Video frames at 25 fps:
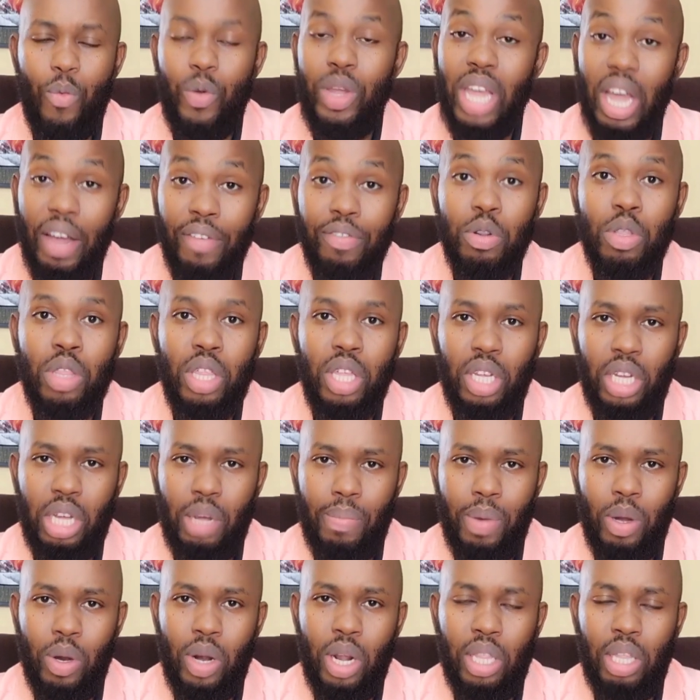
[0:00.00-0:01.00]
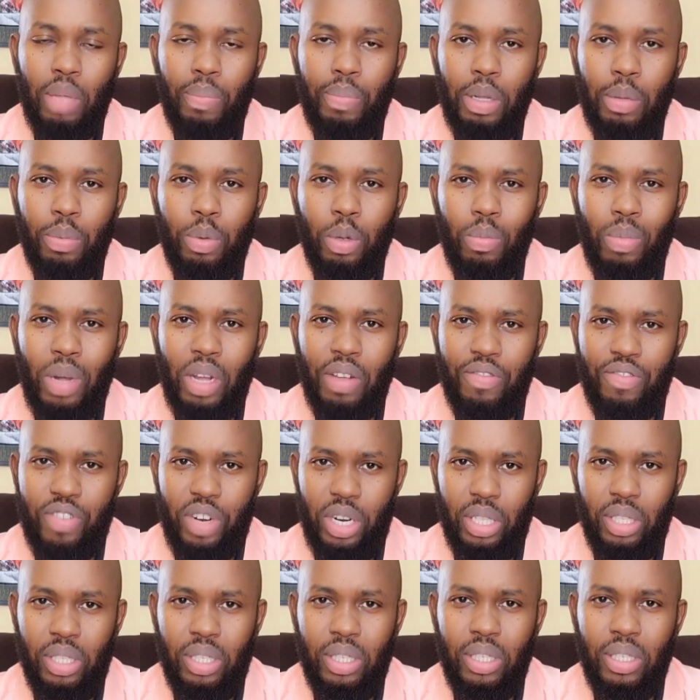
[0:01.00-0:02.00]
We have to think about other people, my
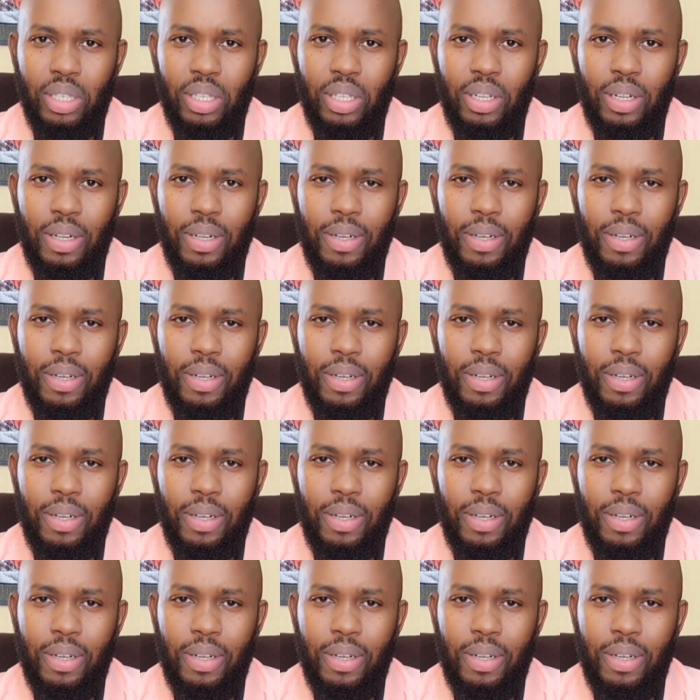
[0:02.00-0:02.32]
friends.